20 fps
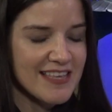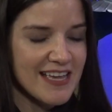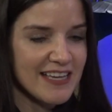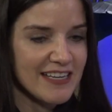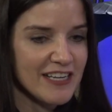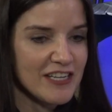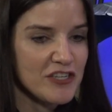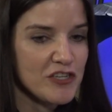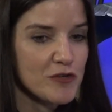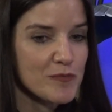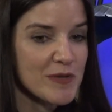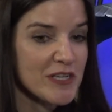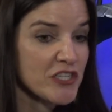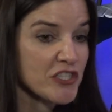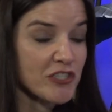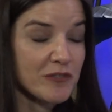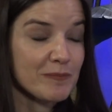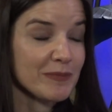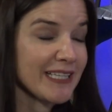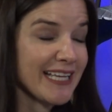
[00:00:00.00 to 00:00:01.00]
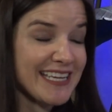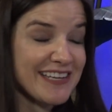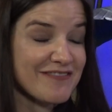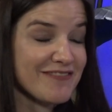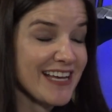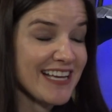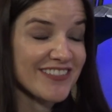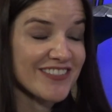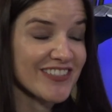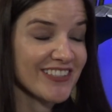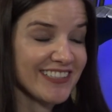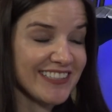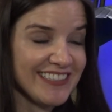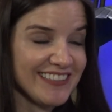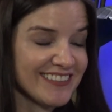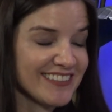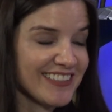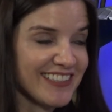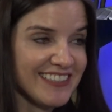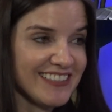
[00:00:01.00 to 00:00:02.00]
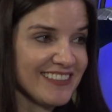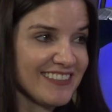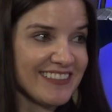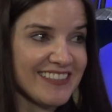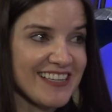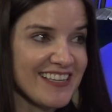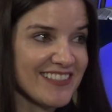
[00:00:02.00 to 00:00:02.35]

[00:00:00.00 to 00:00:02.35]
that. And you mentioned plain Vaseline. Like that's,